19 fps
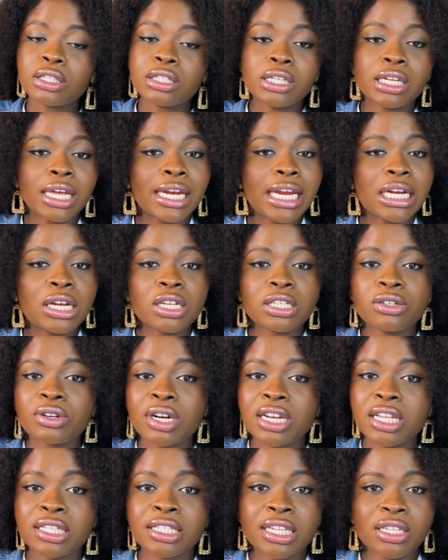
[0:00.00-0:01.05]
the line, I just
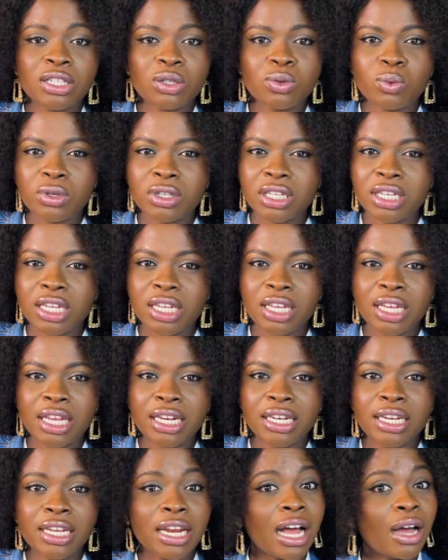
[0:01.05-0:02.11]
ran a test one day,
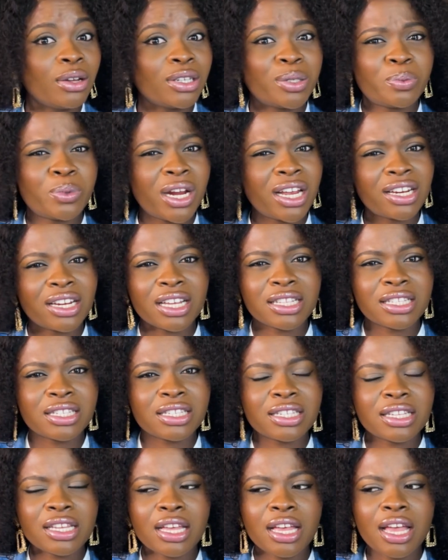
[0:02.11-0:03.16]
and then I was pregnant.
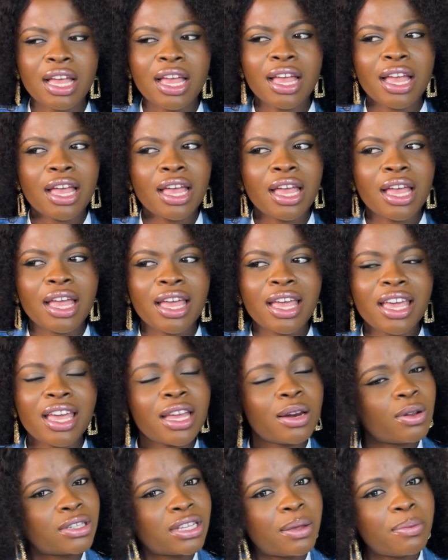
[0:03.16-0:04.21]
It
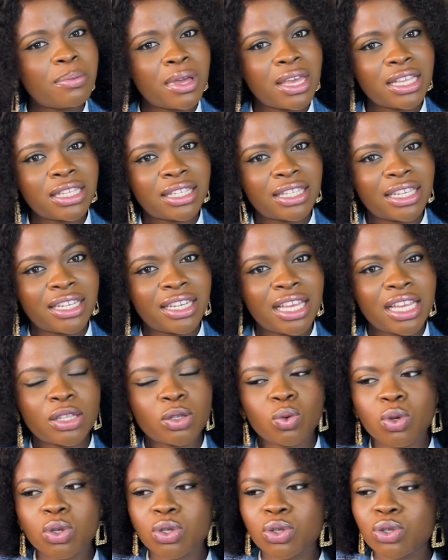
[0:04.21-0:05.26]
was amazing. It
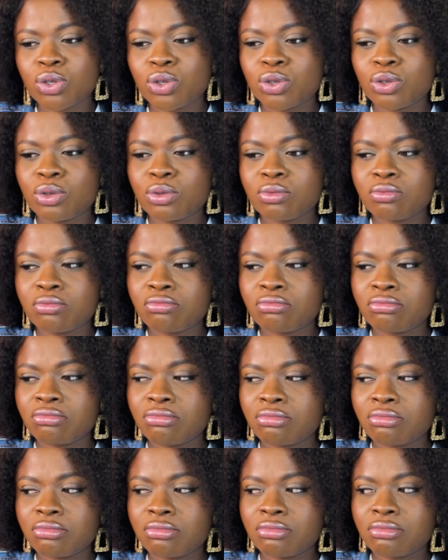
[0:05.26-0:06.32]
was
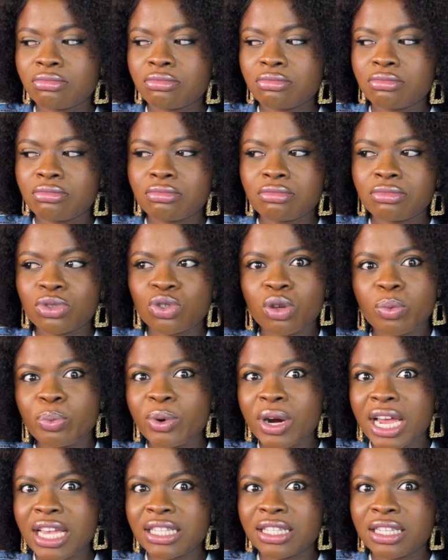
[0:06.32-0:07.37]

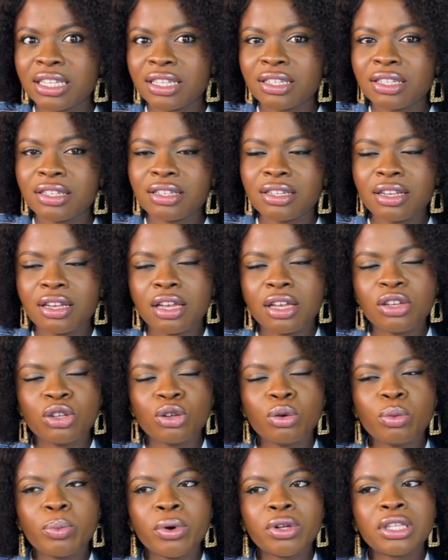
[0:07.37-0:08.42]
surprising,
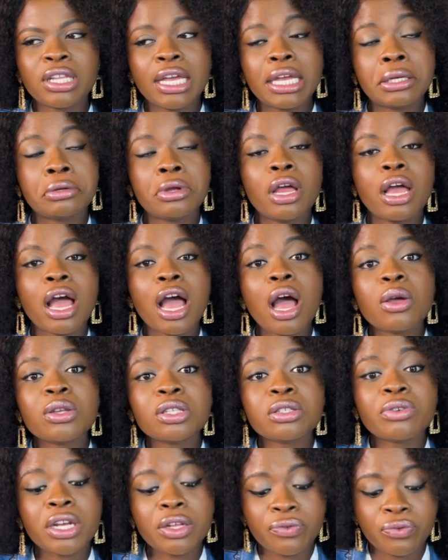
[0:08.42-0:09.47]
but then I was
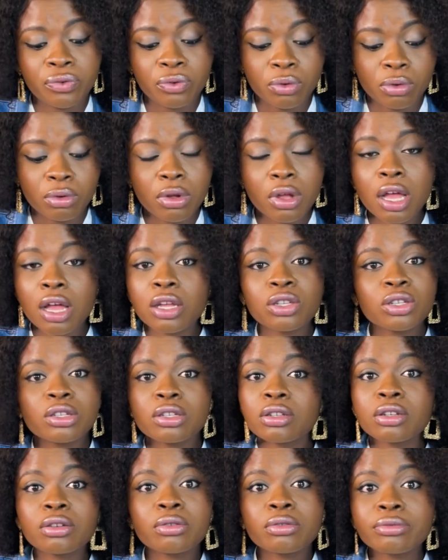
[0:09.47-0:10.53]
grateful.
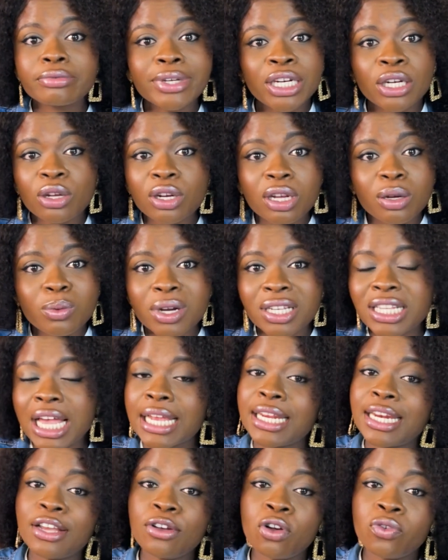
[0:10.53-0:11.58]
In other words, I
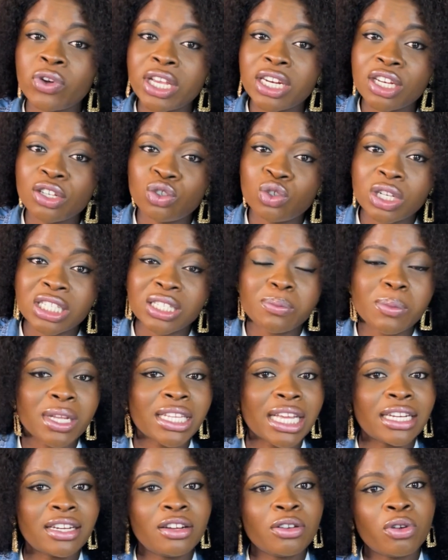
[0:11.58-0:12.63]
didn't go for any treatment,
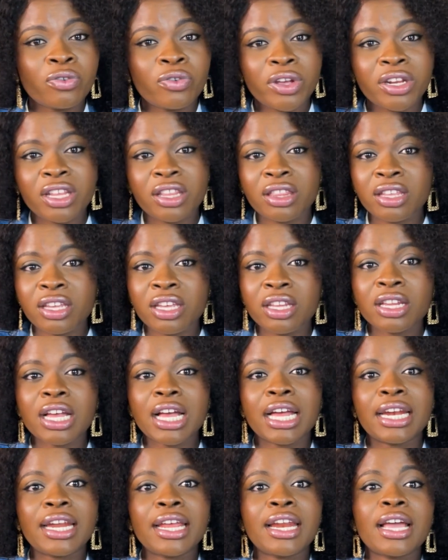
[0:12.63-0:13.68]
I didn't go for anything,
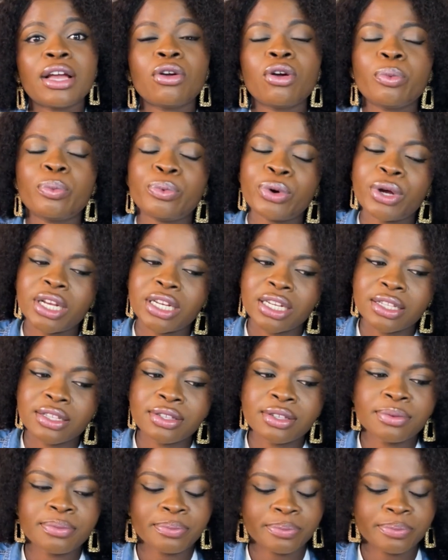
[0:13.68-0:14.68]
and then I got pregnant.